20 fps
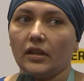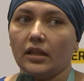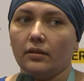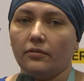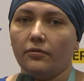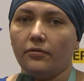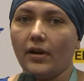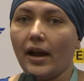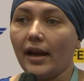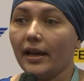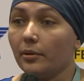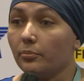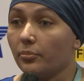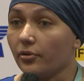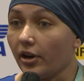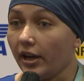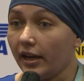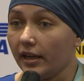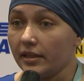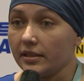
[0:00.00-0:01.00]
fire
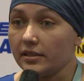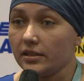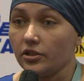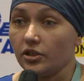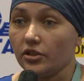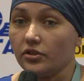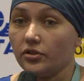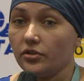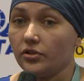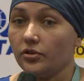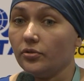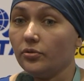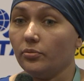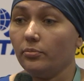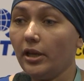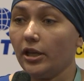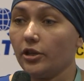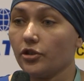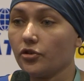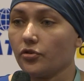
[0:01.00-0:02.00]
breaks, just to
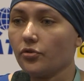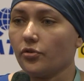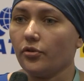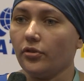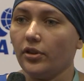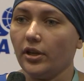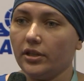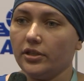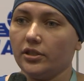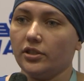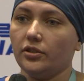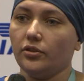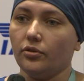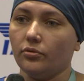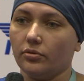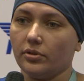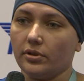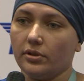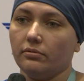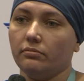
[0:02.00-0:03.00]
make sure that
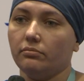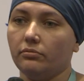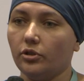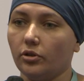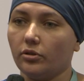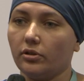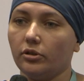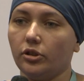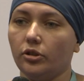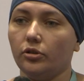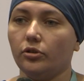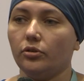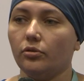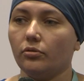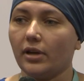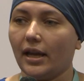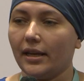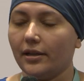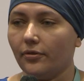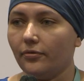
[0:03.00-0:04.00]
you
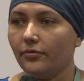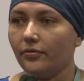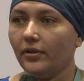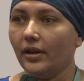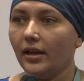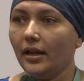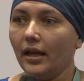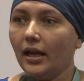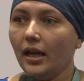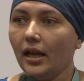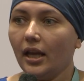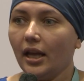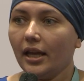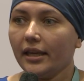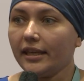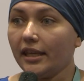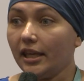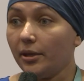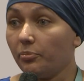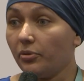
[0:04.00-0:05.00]
kind of
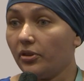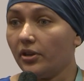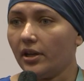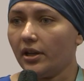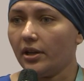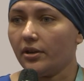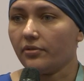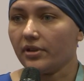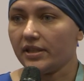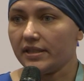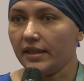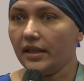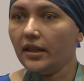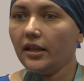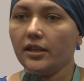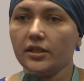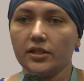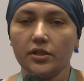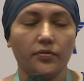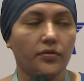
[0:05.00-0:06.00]
keep the
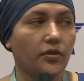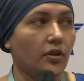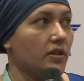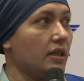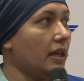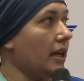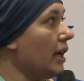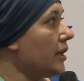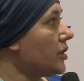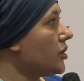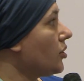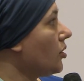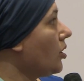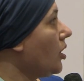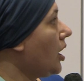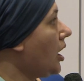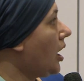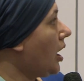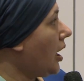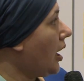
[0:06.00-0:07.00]
resilience of your
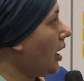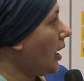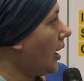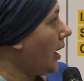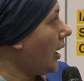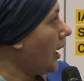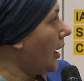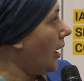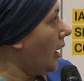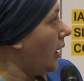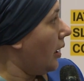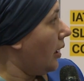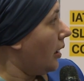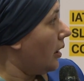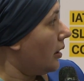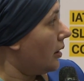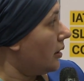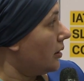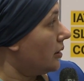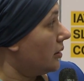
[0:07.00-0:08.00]
schedule,
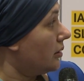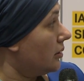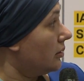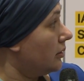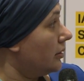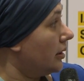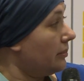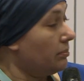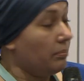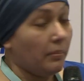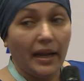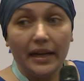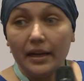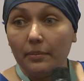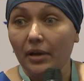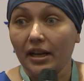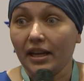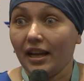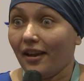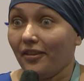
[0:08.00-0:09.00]
and many,
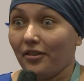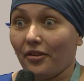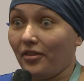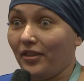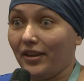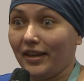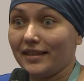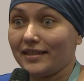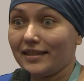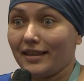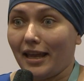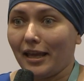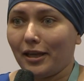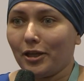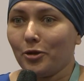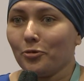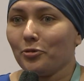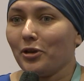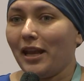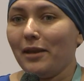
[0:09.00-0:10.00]
many other things. Like
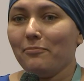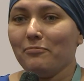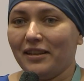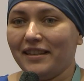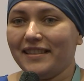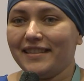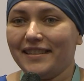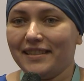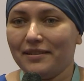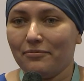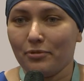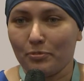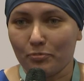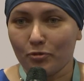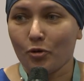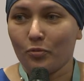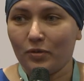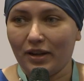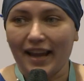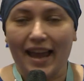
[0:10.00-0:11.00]
you name it, we
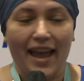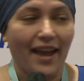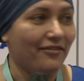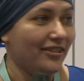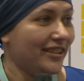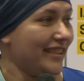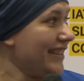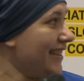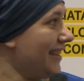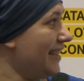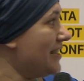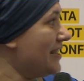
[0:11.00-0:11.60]
probably have it.